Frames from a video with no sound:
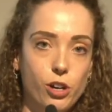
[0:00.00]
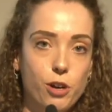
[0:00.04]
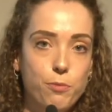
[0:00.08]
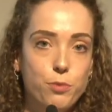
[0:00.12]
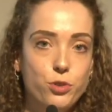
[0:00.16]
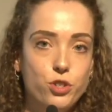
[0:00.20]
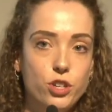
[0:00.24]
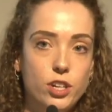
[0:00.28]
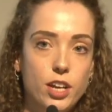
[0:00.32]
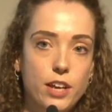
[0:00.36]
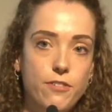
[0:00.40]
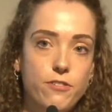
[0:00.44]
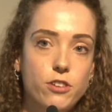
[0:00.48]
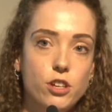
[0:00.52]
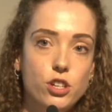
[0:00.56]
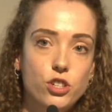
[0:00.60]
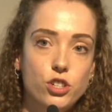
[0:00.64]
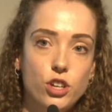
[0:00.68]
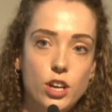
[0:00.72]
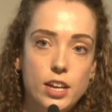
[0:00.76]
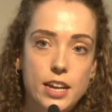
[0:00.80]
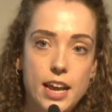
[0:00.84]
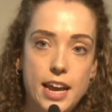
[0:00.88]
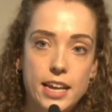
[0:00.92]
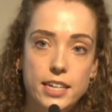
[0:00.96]
option if you
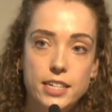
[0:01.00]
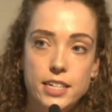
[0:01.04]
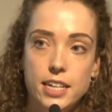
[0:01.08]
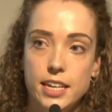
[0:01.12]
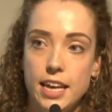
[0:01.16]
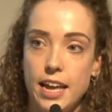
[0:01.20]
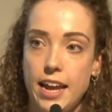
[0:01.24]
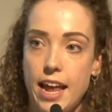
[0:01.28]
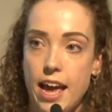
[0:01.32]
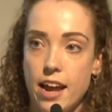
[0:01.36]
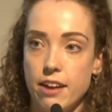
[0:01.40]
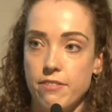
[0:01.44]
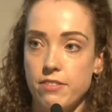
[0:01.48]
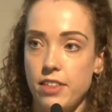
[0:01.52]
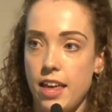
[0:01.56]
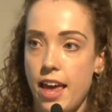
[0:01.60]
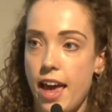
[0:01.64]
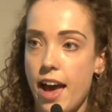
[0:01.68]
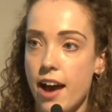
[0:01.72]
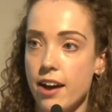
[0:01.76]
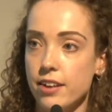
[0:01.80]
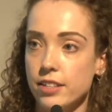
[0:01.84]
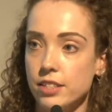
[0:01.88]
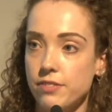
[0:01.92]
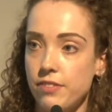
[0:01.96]
do need to get out of the
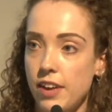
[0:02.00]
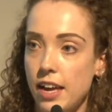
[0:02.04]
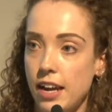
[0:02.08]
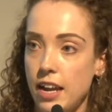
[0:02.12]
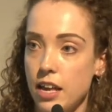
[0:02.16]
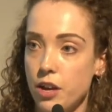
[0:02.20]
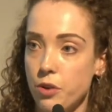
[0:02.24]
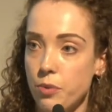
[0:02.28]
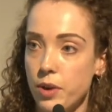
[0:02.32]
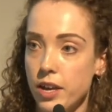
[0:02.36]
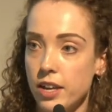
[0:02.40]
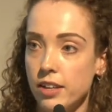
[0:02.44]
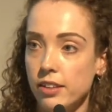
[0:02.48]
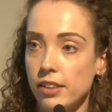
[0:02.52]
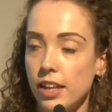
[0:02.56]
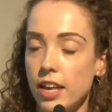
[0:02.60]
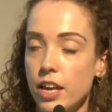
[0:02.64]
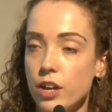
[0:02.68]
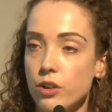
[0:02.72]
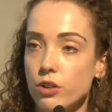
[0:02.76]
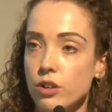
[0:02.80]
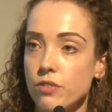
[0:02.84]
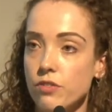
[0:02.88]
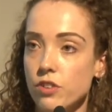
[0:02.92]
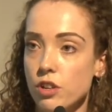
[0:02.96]
house fairly
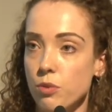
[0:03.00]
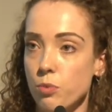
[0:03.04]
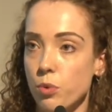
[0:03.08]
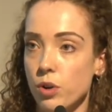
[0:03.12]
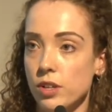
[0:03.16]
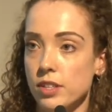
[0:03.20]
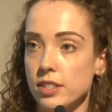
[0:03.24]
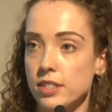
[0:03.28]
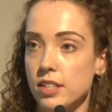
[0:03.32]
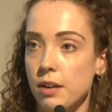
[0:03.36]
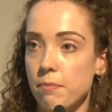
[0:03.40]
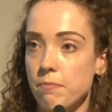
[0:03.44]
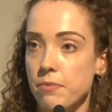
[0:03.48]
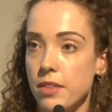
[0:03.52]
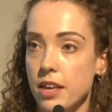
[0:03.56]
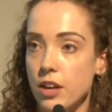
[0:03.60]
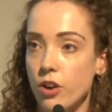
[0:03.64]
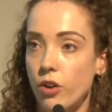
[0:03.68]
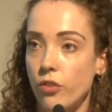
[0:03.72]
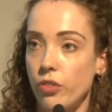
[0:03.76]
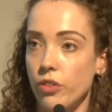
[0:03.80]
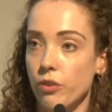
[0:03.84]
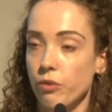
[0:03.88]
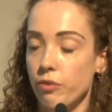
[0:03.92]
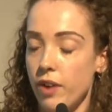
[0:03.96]
quickly or if you want something
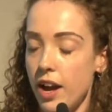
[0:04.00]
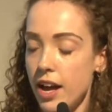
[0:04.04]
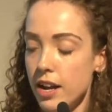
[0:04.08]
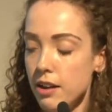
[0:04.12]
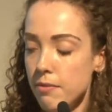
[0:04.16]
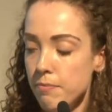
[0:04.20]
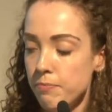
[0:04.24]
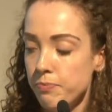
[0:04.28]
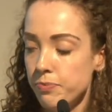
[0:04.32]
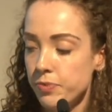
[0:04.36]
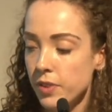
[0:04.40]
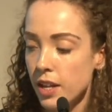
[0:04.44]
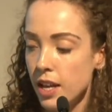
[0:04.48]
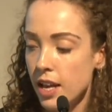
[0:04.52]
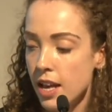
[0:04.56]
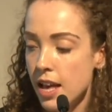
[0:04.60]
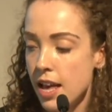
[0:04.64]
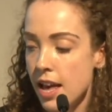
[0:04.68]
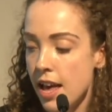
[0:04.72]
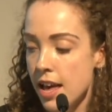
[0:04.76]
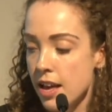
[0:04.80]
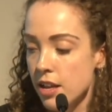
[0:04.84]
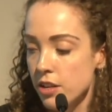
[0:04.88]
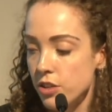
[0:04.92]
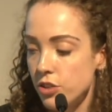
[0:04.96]
on the run.
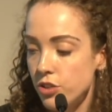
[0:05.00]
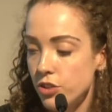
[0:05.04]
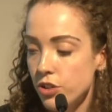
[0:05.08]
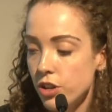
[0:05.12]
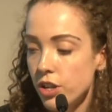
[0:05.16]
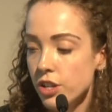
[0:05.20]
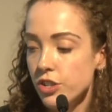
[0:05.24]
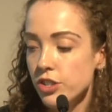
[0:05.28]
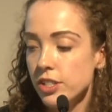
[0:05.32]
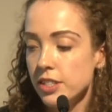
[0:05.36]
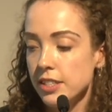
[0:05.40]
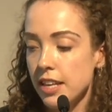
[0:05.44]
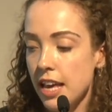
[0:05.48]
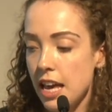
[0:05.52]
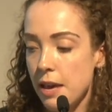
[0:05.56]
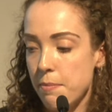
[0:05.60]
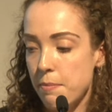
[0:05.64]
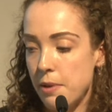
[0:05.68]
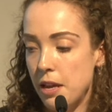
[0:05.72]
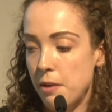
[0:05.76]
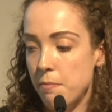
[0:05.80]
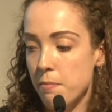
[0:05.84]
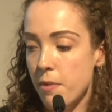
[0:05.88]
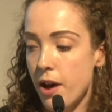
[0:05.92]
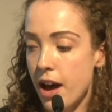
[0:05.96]
Do just keep
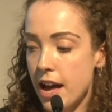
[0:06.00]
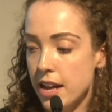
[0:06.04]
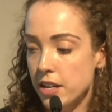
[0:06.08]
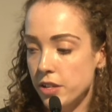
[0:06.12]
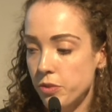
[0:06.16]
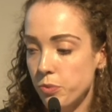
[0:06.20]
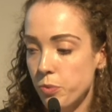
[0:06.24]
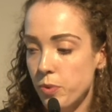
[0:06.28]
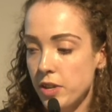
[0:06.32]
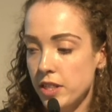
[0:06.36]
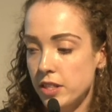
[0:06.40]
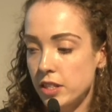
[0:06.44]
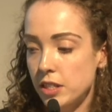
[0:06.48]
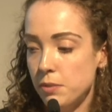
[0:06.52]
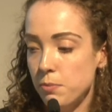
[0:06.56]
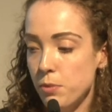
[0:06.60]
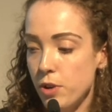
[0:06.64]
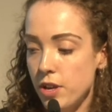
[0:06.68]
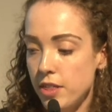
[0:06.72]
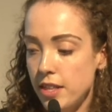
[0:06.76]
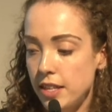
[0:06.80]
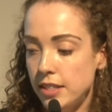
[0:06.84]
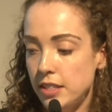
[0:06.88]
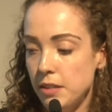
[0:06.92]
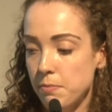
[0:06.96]
in mind with
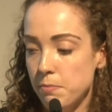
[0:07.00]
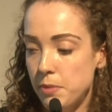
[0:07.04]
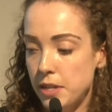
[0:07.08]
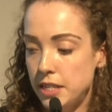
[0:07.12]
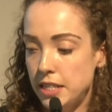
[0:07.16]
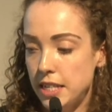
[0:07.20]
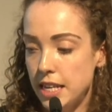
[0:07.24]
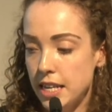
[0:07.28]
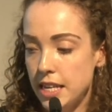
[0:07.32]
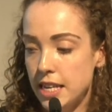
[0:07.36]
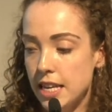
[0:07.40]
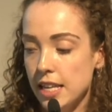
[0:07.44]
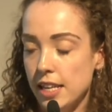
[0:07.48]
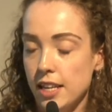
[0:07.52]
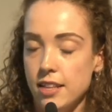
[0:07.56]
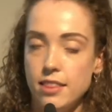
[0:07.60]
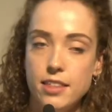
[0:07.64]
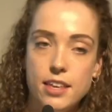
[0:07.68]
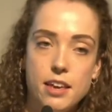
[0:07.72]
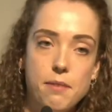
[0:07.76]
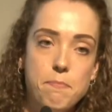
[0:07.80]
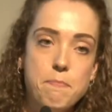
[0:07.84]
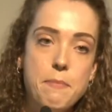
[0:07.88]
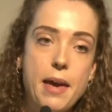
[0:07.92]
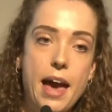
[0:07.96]
smoothies in particular
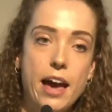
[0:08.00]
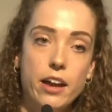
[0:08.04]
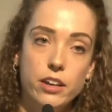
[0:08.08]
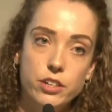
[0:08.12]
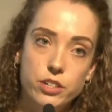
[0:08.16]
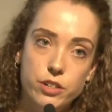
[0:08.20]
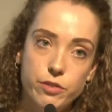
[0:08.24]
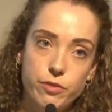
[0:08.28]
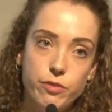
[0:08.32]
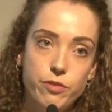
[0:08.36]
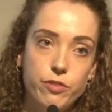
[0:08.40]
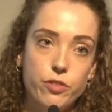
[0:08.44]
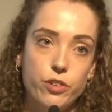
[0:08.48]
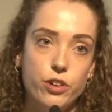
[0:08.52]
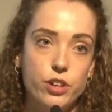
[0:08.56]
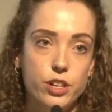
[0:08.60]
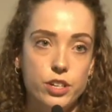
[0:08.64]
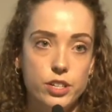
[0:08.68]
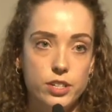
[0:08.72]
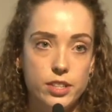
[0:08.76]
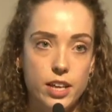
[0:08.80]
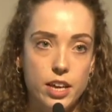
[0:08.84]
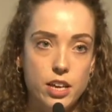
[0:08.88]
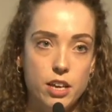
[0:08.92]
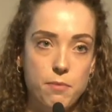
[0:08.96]
the amount of
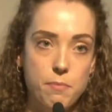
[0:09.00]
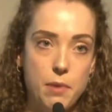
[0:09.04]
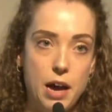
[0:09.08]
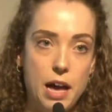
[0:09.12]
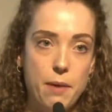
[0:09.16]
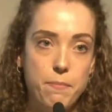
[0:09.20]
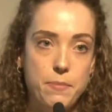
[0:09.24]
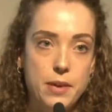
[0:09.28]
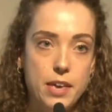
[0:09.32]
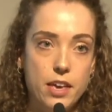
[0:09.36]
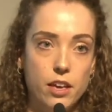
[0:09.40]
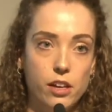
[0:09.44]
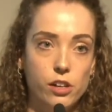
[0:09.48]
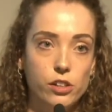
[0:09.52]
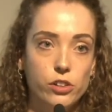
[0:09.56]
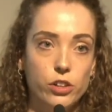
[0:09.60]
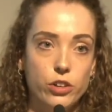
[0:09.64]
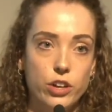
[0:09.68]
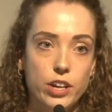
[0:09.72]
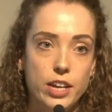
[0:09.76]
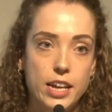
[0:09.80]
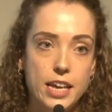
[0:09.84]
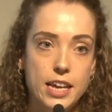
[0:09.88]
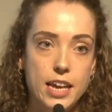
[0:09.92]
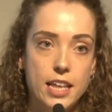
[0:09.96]
fruit that you might be
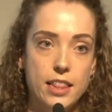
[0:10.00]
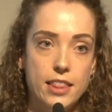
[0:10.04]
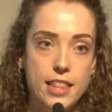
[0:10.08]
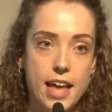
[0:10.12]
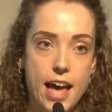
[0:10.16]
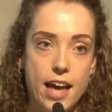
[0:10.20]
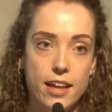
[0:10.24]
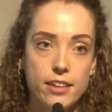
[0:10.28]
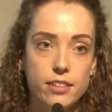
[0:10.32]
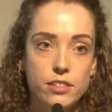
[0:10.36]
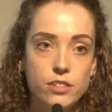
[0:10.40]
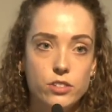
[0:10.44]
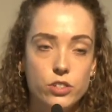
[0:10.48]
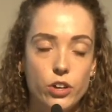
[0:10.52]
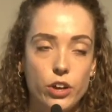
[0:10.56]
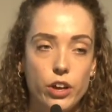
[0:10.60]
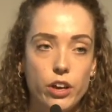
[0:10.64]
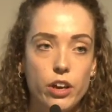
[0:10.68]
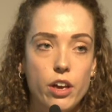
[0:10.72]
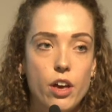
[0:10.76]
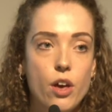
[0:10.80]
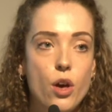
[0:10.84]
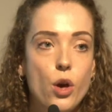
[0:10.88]
including in that. So